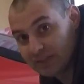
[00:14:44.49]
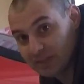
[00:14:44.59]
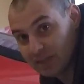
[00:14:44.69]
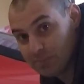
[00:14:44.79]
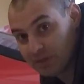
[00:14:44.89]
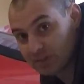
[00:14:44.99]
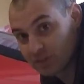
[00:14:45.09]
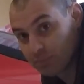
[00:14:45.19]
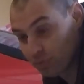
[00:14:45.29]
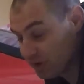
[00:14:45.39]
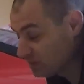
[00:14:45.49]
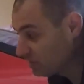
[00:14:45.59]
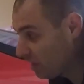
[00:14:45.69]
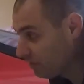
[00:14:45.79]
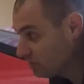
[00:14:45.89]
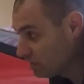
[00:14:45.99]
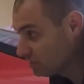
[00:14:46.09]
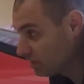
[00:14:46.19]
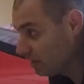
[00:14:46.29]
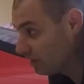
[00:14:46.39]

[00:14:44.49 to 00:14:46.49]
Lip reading: did because the prices on these things